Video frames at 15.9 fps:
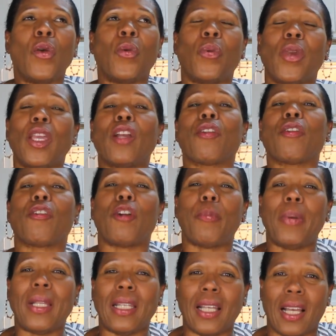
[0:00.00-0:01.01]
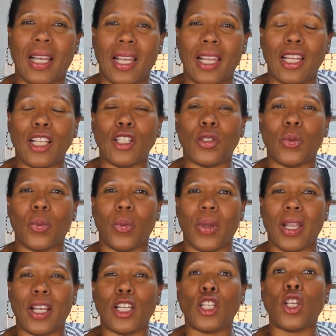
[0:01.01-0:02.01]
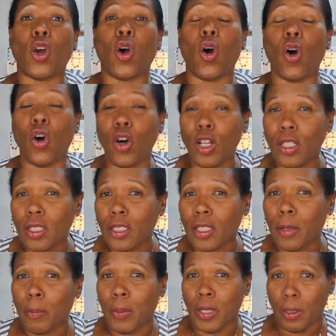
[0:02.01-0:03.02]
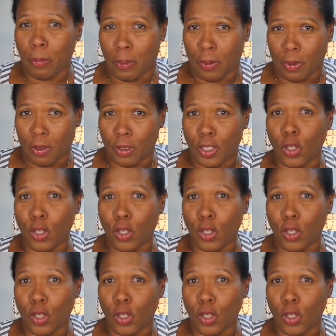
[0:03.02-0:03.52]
We grew up in the islands where the older people,